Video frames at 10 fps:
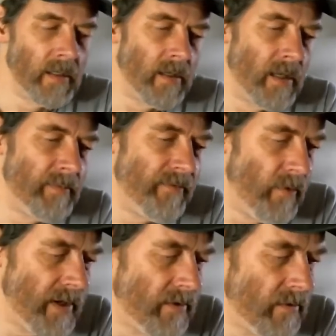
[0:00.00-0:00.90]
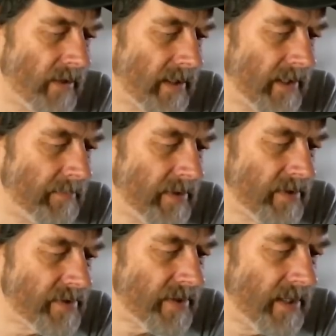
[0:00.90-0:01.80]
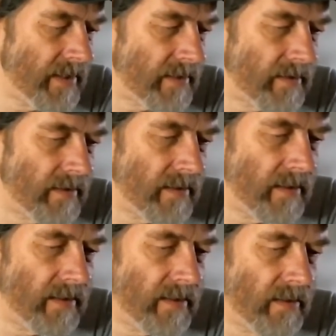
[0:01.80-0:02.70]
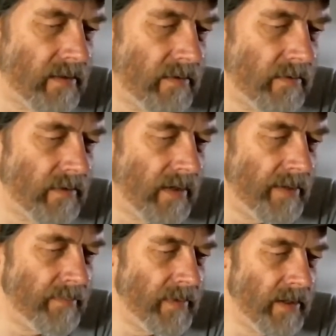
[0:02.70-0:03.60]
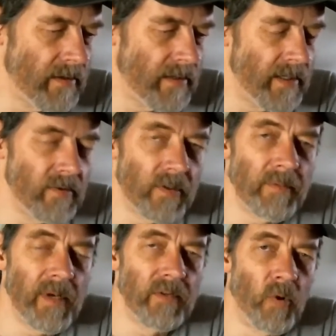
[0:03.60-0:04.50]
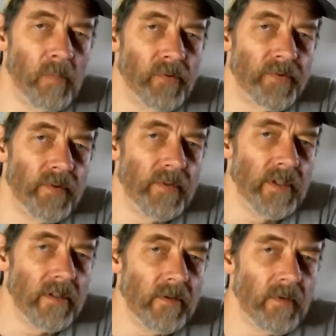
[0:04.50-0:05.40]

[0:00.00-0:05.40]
And before I do that, let me just say that, I'm here not in my normal studio.